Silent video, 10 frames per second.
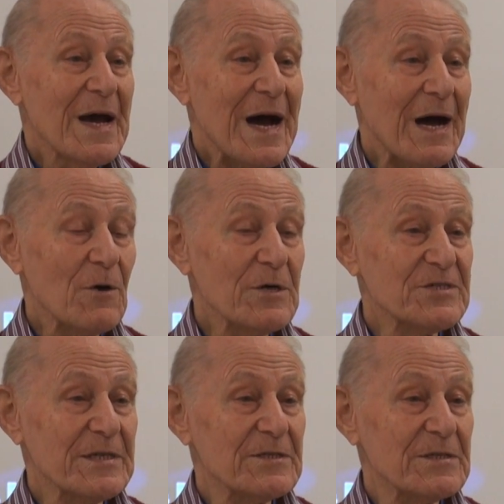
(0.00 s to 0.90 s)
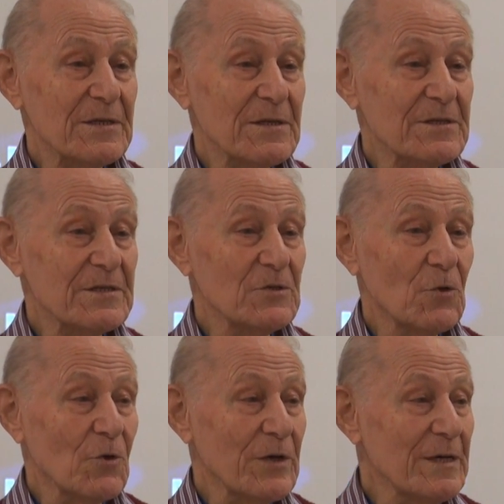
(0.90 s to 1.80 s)
how is it that in
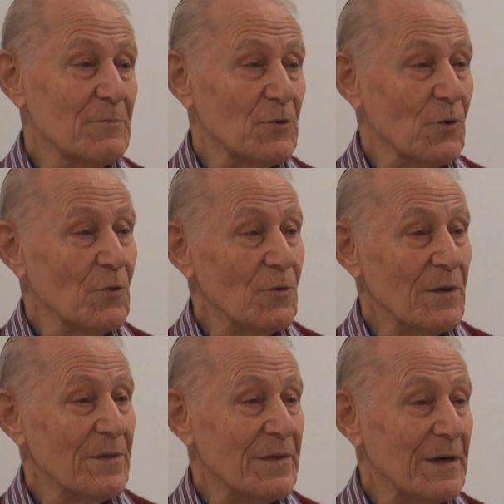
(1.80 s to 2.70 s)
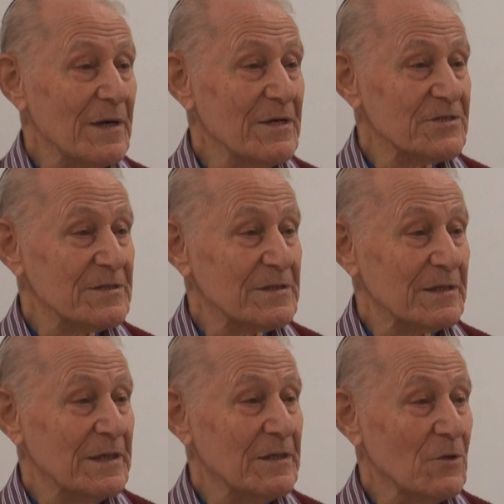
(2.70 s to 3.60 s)
your Hebrew there isn't
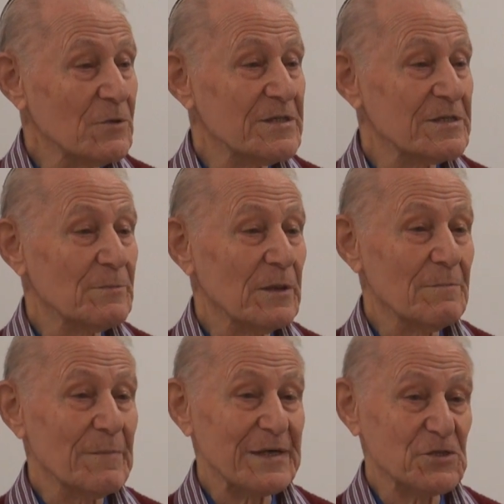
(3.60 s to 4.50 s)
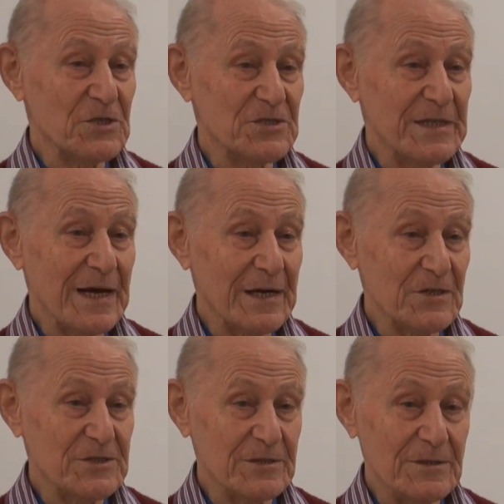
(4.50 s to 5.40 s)
any noticeable Manchester
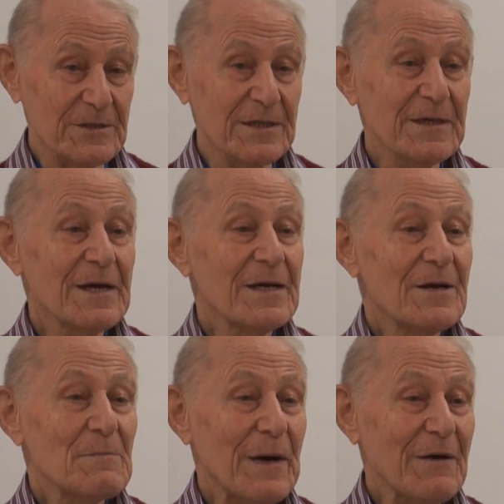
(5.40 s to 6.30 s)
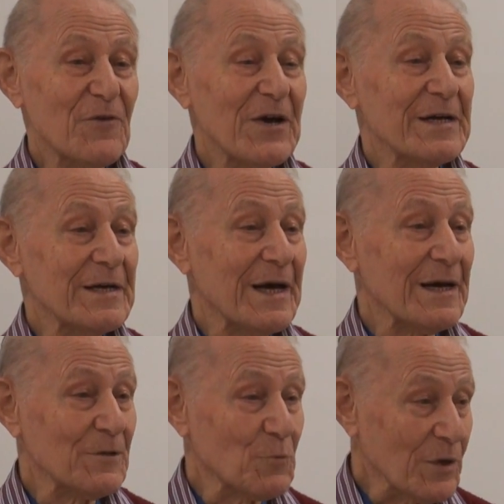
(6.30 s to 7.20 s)
accent? My friend
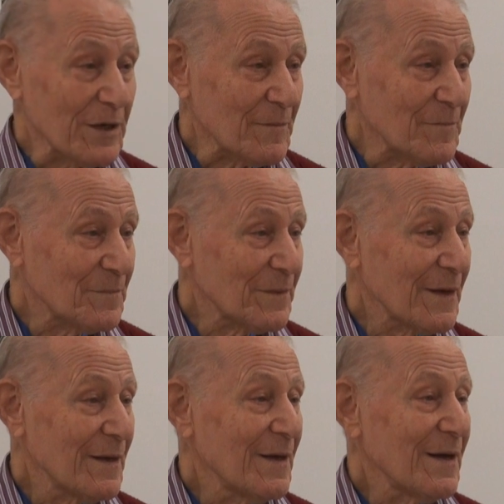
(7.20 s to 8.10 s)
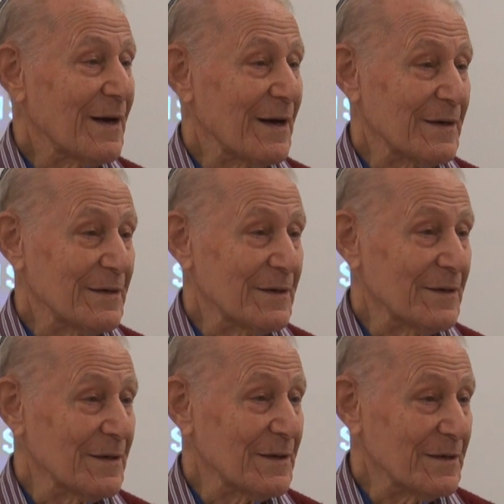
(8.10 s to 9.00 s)
had one, and
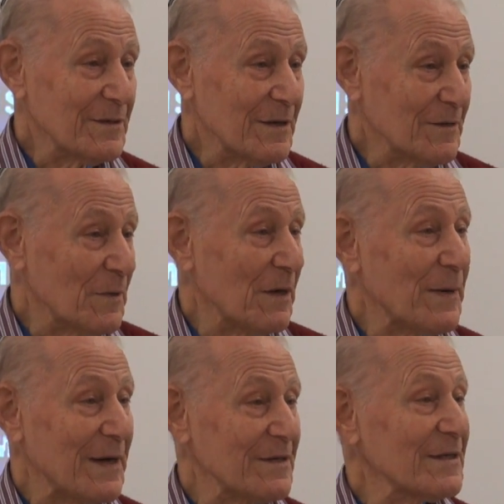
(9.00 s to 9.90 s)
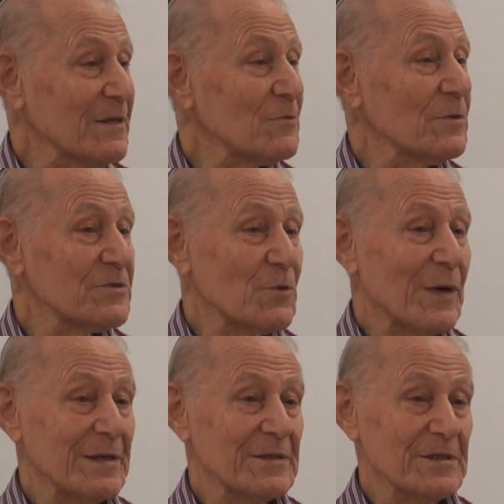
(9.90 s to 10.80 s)
apparently it was
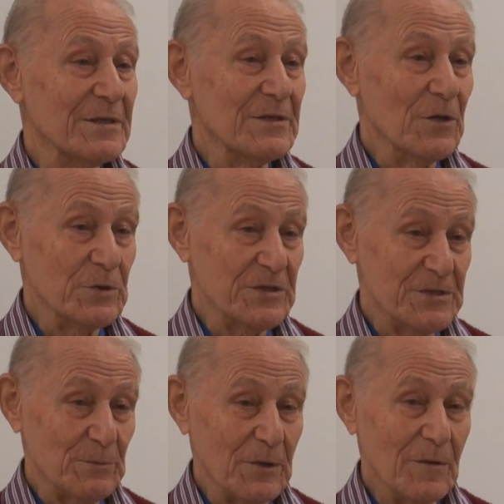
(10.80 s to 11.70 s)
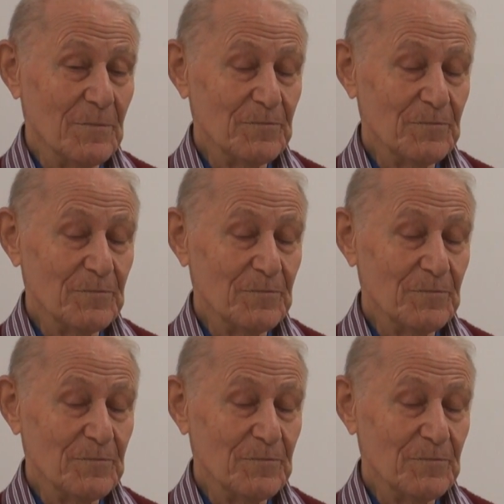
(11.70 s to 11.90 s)
quite noticeable.